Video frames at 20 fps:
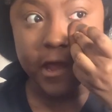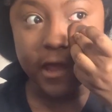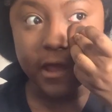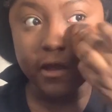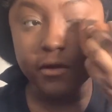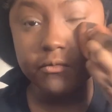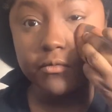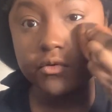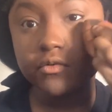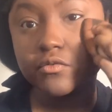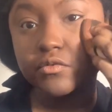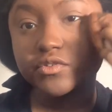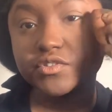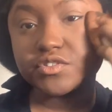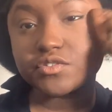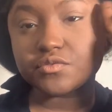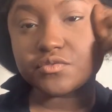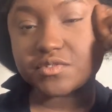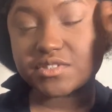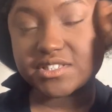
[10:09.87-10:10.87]
And we're going
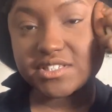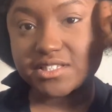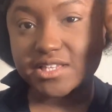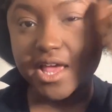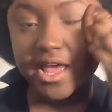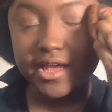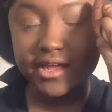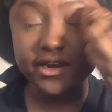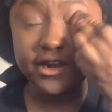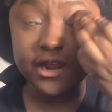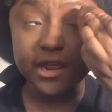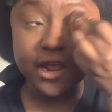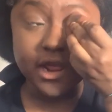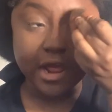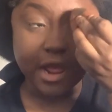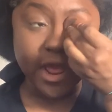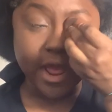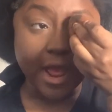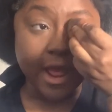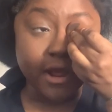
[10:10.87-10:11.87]
to set
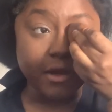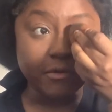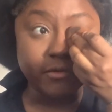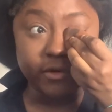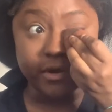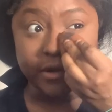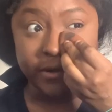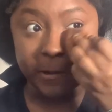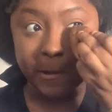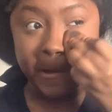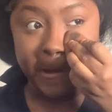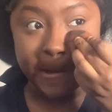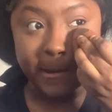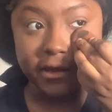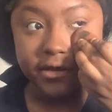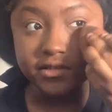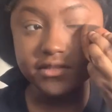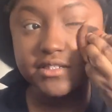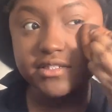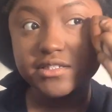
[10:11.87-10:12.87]
our
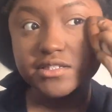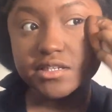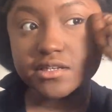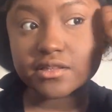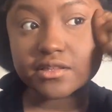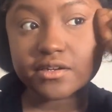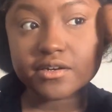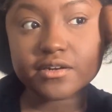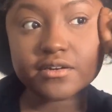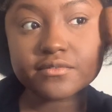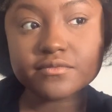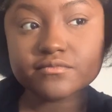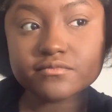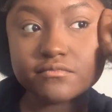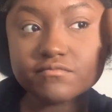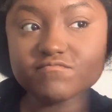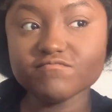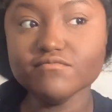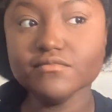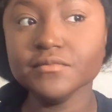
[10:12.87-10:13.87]
concealer.
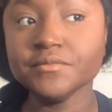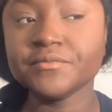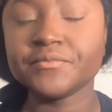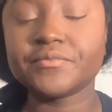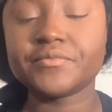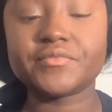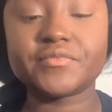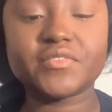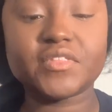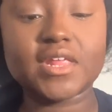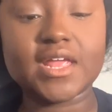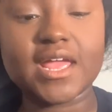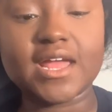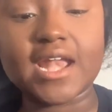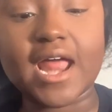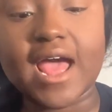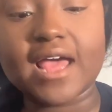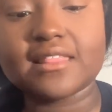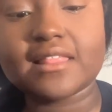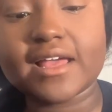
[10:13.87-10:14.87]
And
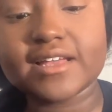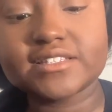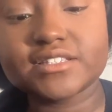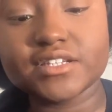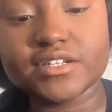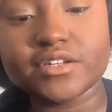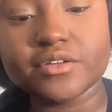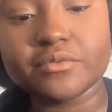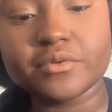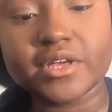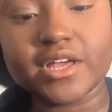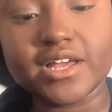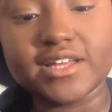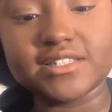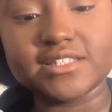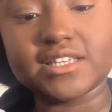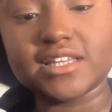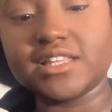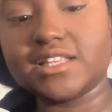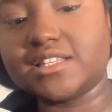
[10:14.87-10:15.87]
I like to do it
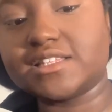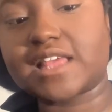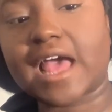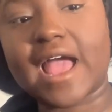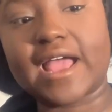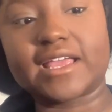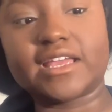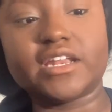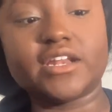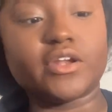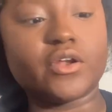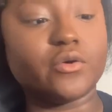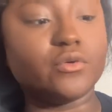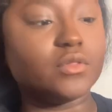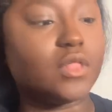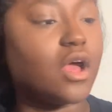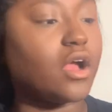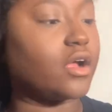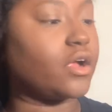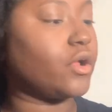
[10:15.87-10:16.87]
until I can no
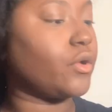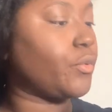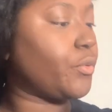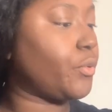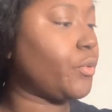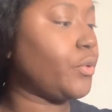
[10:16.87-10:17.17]
longer